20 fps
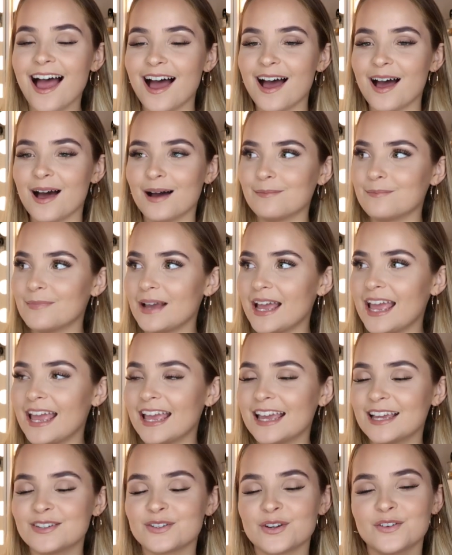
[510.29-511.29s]

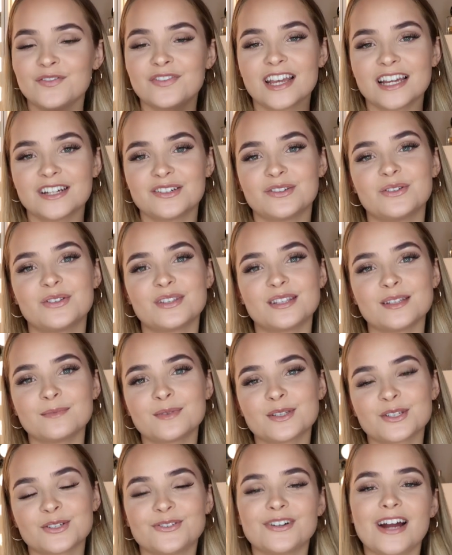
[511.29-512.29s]
And don't forget to
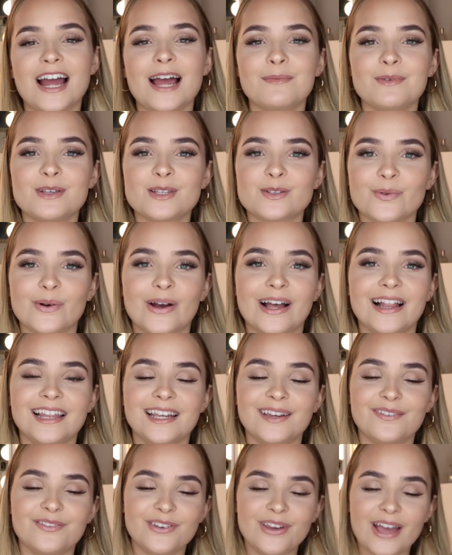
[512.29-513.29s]
subscribe as
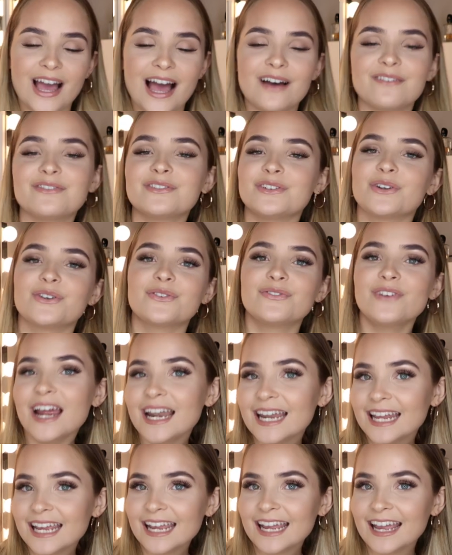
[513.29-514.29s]
well if you haven't
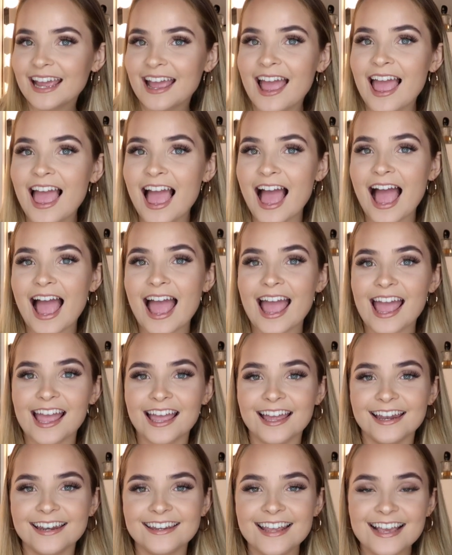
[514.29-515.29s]
already.
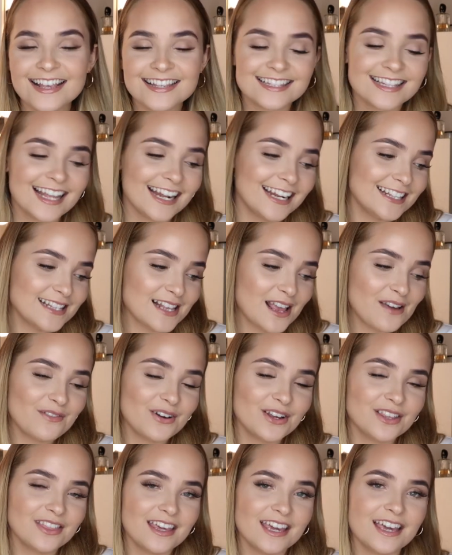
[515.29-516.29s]
And yes, that is
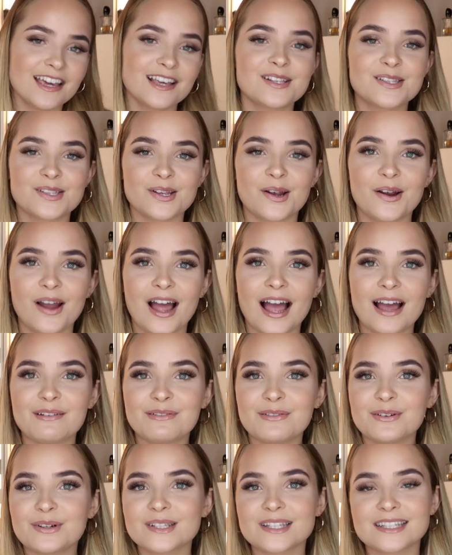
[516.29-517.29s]
everything. So I
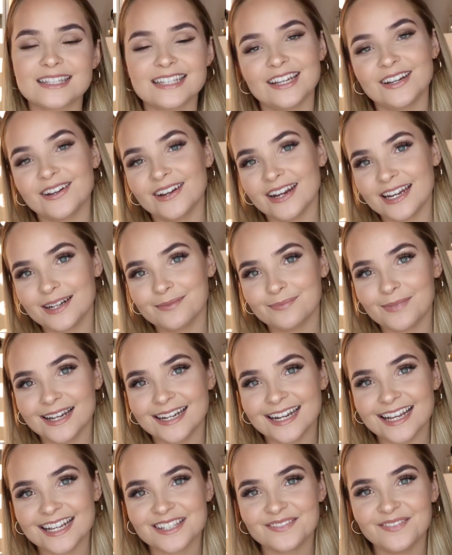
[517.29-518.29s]
will see you in
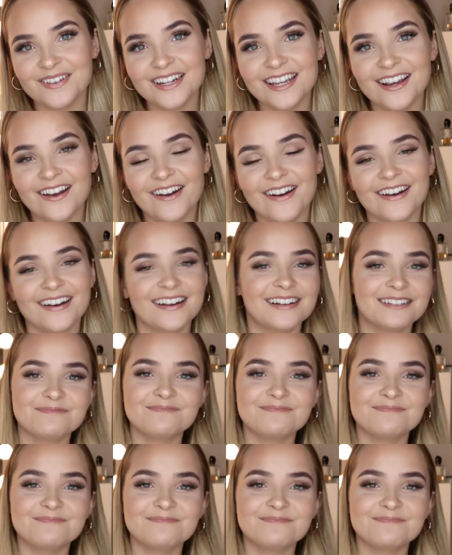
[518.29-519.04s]
my next video.